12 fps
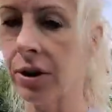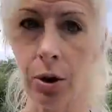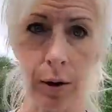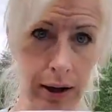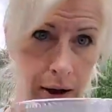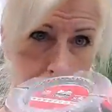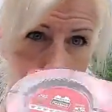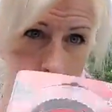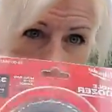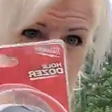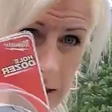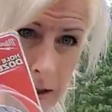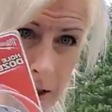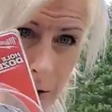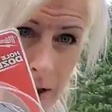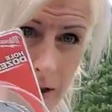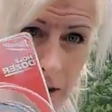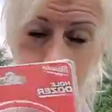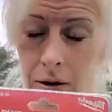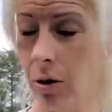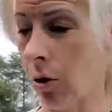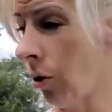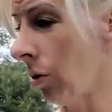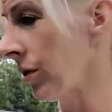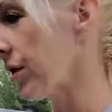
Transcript: go out and go get a, a hole